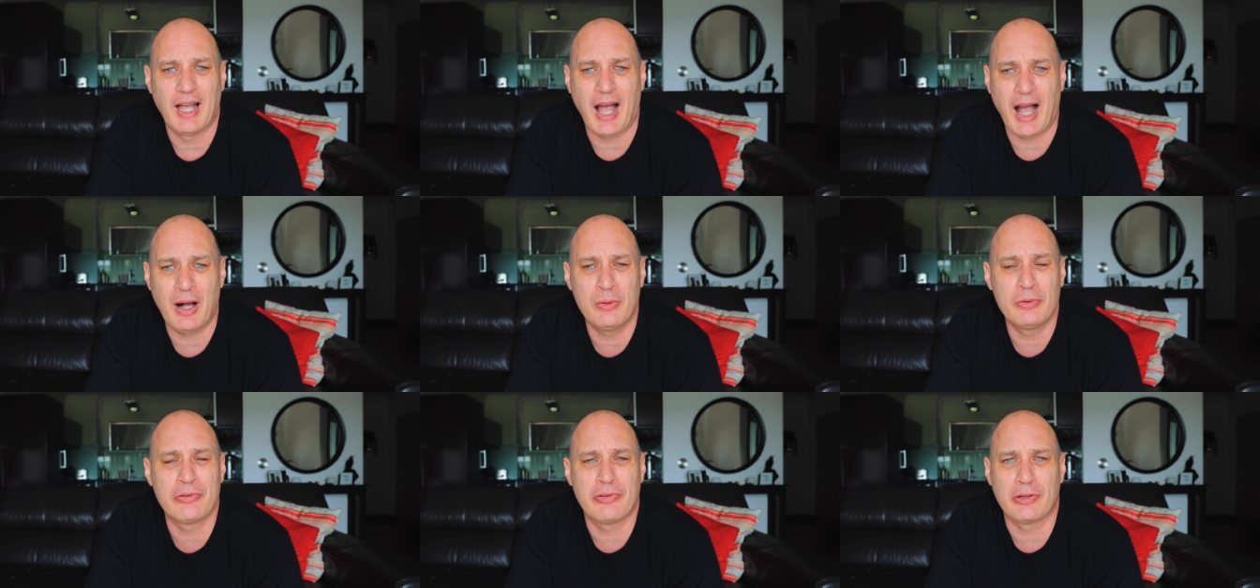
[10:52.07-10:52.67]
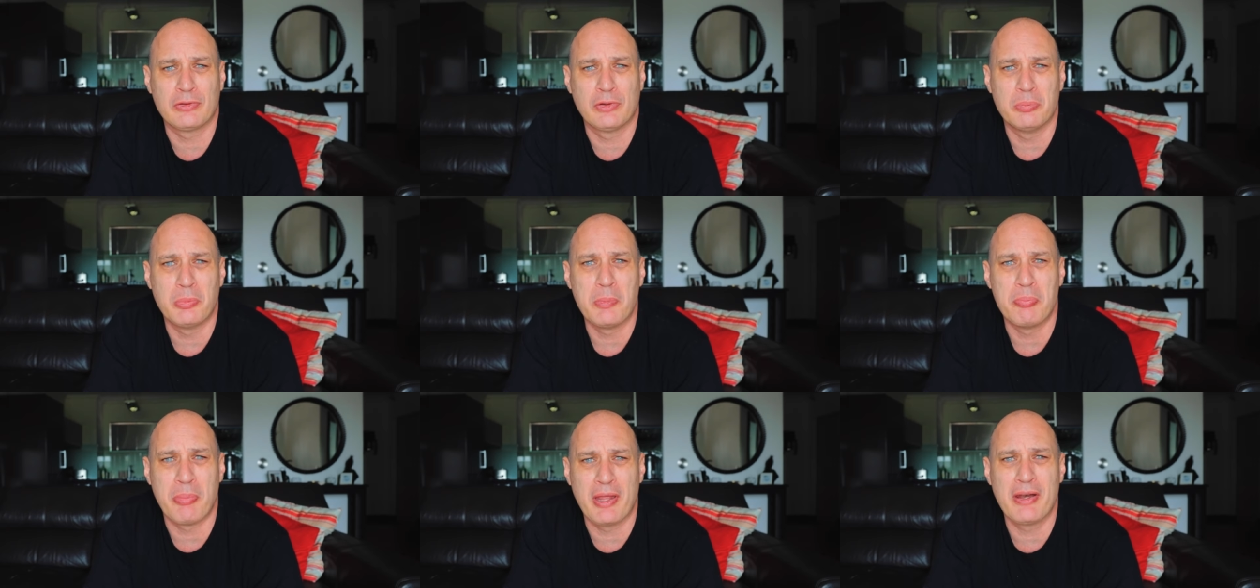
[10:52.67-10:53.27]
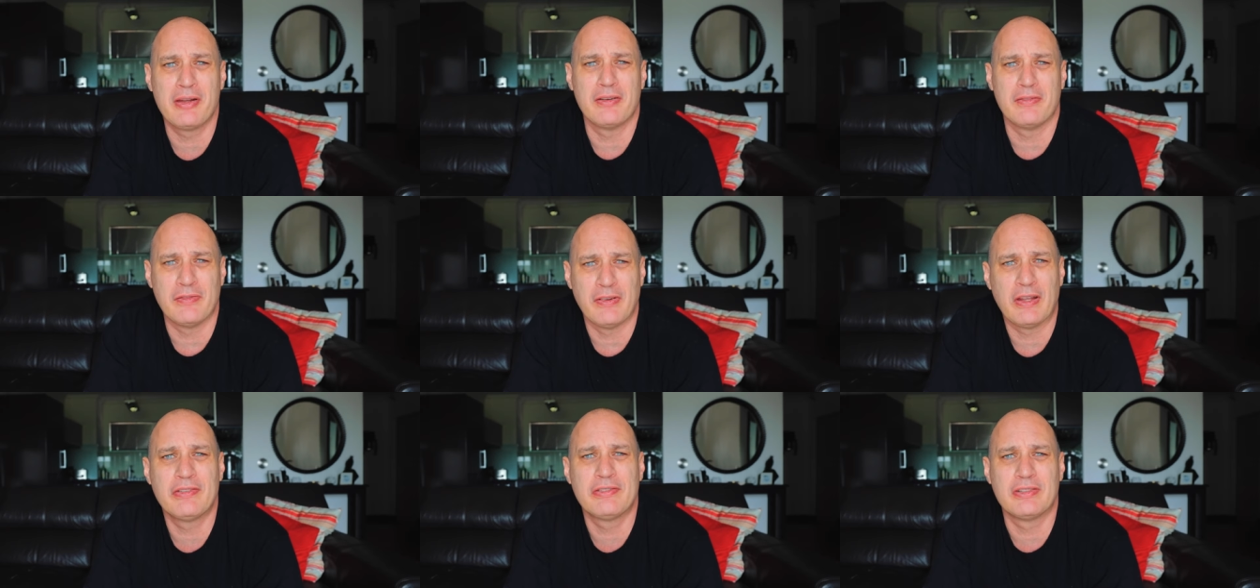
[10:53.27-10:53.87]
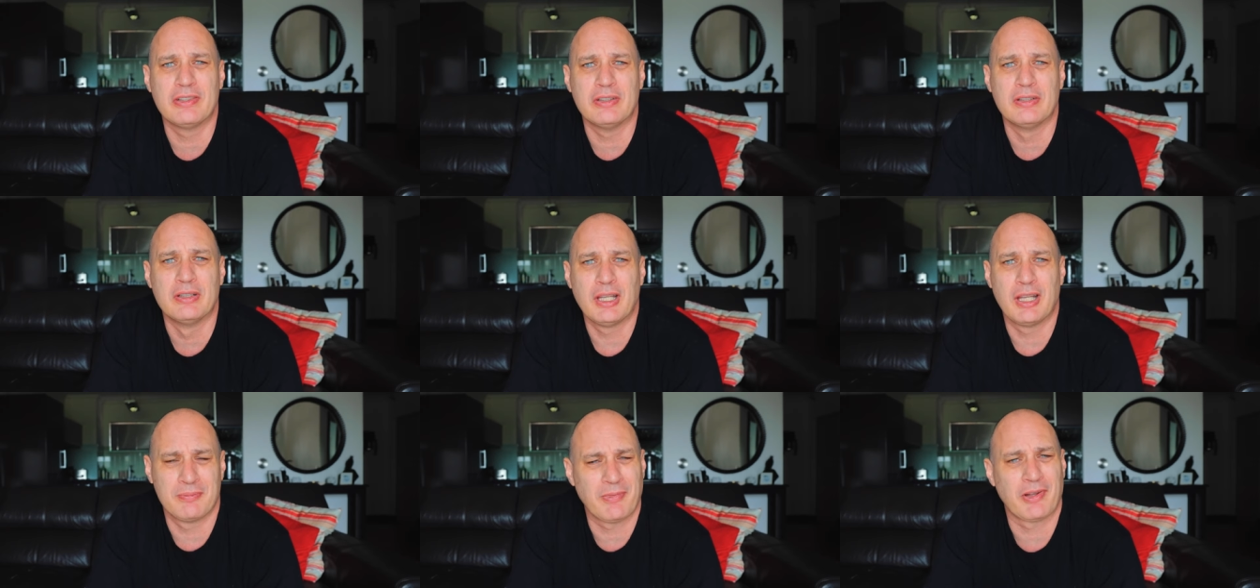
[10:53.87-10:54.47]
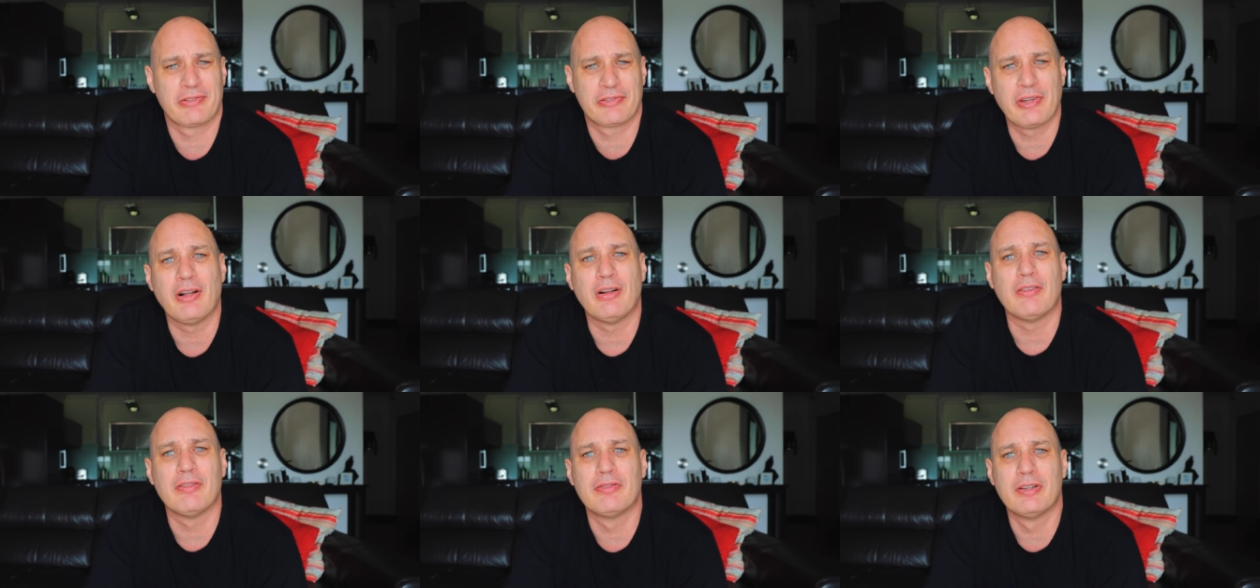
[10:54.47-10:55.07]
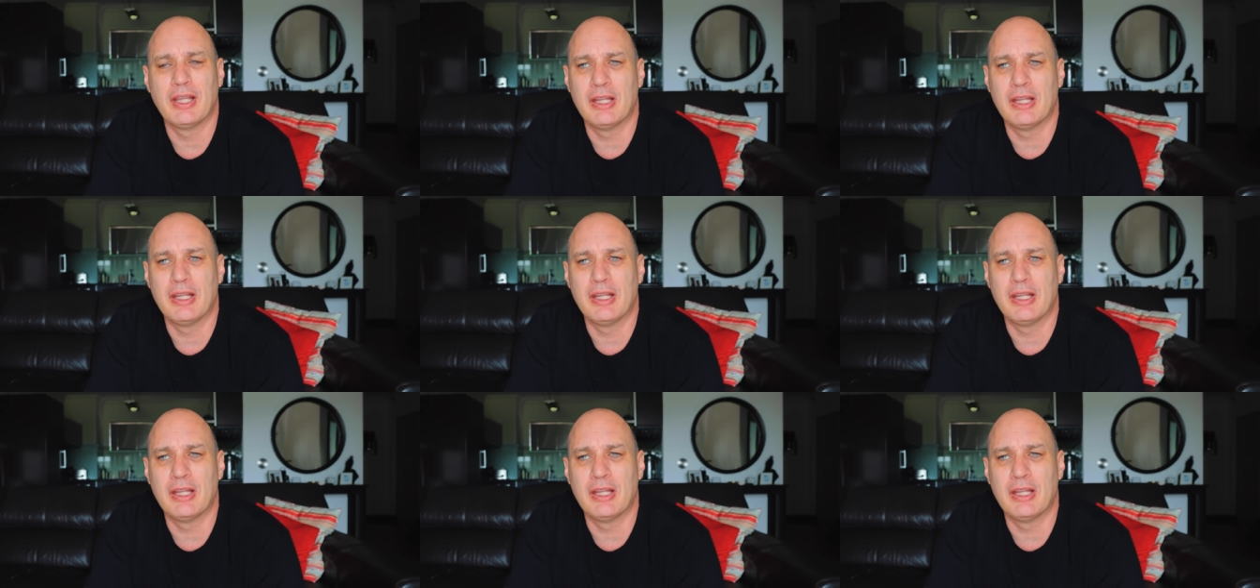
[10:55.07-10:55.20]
hours that could be better invested in myself,